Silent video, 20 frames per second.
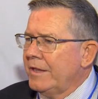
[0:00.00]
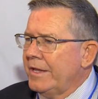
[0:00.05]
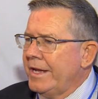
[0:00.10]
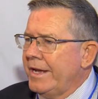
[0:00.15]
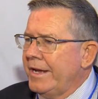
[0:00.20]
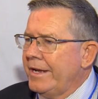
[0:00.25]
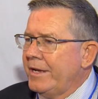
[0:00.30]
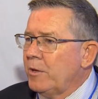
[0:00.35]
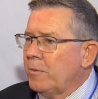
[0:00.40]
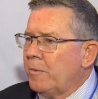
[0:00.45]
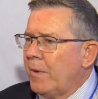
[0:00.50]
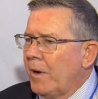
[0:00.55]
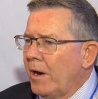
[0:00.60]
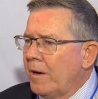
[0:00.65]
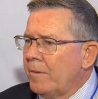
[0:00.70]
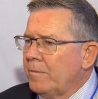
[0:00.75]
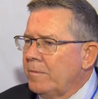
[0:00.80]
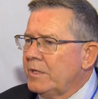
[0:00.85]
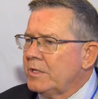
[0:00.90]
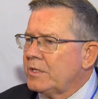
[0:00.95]
the
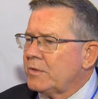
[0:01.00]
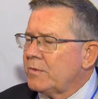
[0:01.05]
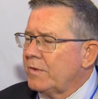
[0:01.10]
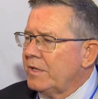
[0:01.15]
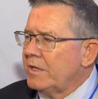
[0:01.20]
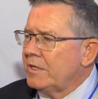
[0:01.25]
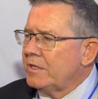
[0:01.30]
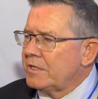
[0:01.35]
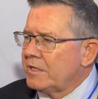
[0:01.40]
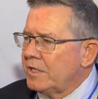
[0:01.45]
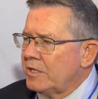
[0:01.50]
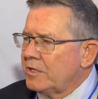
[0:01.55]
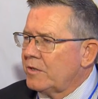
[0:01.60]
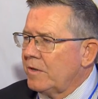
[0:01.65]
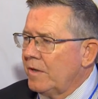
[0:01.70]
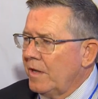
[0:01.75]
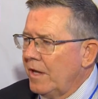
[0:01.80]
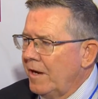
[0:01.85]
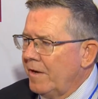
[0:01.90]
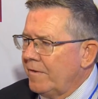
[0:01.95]
departments within
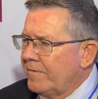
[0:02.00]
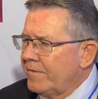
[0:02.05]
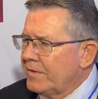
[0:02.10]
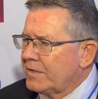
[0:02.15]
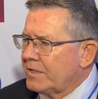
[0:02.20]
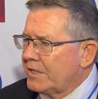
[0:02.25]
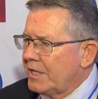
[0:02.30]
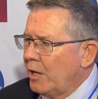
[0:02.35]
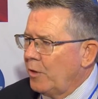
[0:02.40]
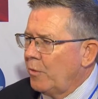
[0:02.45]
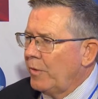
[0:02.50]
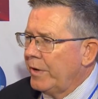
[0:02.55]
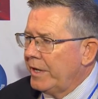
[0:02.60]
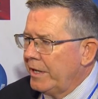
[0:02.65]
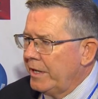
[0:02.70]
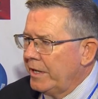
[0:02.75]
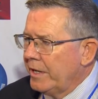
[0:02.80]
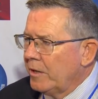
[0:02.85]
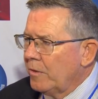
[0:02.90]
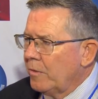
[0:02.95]
central office that we
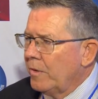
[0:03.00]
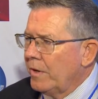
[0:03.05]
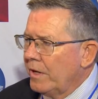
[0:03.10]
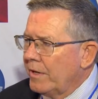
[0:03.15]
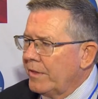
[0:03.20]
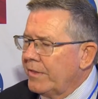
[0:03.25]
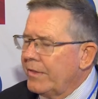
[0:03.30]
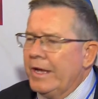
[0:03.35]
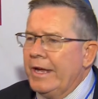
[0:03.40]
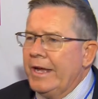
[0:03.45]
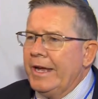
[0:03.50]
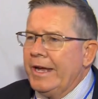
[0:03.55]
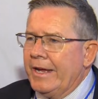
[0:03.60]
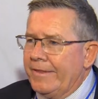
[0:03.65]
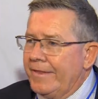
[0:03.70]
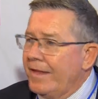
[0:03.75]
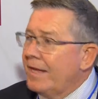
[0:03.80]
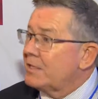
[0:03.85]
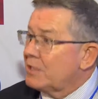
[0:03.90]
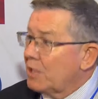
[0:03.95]
deal with,
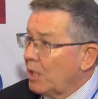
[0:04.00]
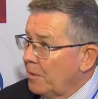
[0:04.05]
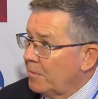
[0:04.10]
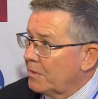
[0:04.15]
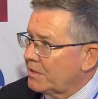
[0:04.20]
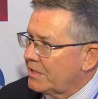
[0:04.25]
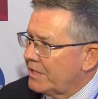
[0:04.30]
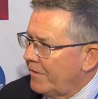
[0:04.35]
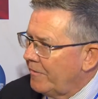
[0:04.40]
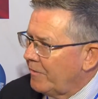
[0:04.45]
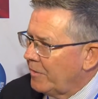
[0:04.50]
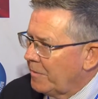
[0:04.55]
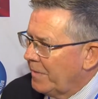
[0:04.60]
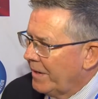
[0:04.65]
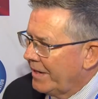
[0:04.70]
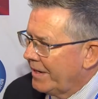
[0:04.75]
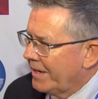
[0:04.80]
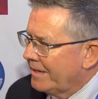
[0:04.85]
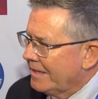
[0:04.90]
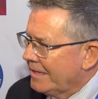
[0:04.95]
and that's almost
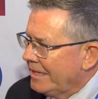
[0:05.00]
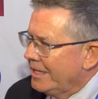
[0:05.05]
everybody.